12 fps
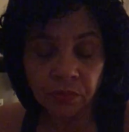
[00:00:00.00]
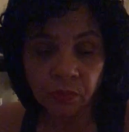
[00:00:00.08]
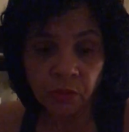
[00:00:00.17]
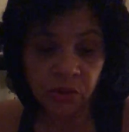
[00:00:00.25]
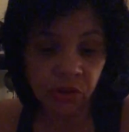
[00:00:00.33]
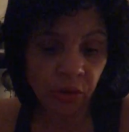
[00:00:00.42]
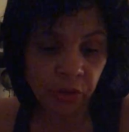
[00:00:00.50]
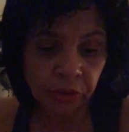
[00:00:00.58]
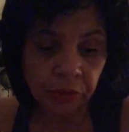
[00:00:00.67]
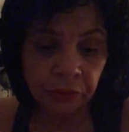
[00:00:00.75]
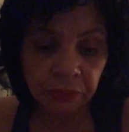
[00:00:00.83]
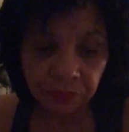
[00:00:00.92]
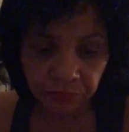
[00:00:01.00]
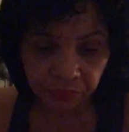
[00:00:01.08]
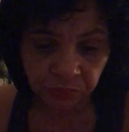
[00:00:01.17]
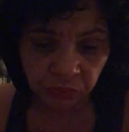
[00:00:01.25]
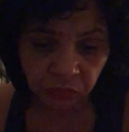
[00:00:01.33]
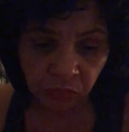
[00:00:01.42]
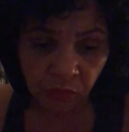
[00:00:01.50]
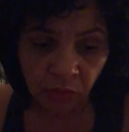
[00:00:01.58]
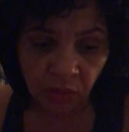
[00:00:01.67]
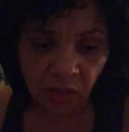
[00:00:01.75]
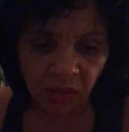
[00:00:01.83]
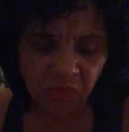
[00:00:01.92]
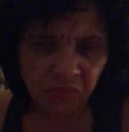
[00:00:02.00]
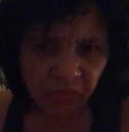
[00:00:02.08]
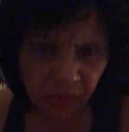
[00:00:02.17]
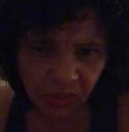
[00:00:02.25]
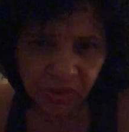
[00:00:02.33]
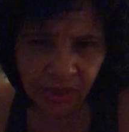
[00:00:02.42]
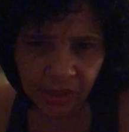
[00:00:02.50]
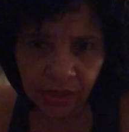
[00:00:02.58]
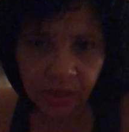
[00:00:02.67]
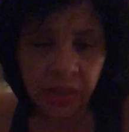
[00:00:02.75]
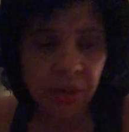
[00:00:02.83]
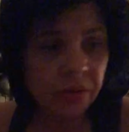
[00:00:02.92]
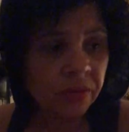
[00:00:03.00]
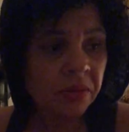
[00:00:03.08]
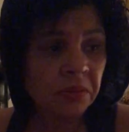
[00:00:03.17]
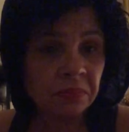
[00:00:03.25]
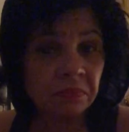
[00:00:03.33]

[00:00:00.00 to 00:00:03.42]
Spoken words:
with charcoal. You think he cared?